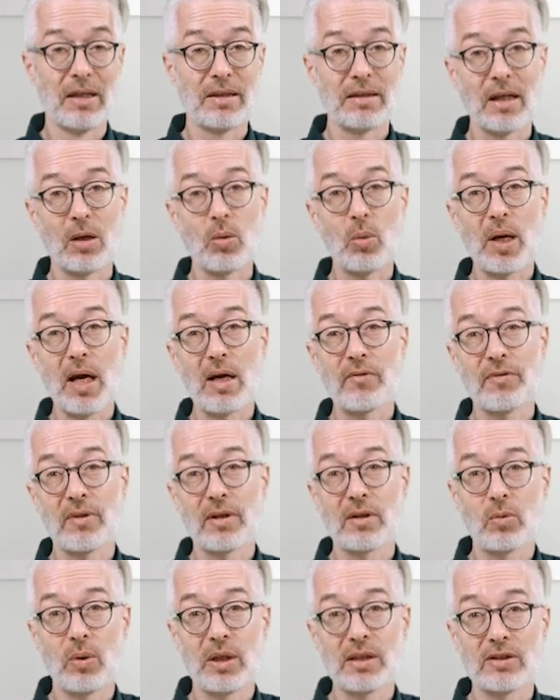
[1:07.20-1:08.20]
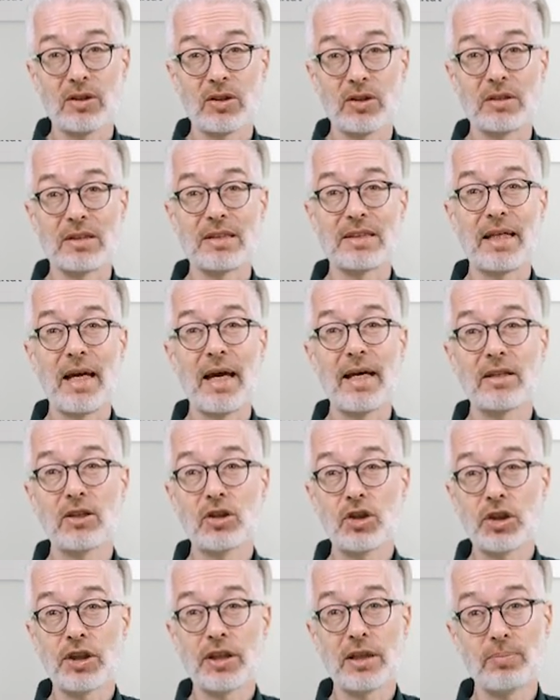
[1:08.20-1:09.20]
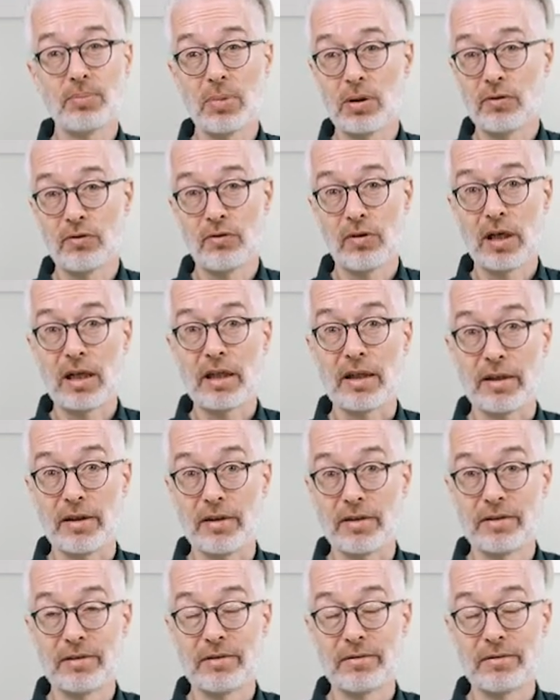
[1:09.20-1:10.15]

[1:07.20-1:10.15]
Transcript: Now we have the question, can sheep fly?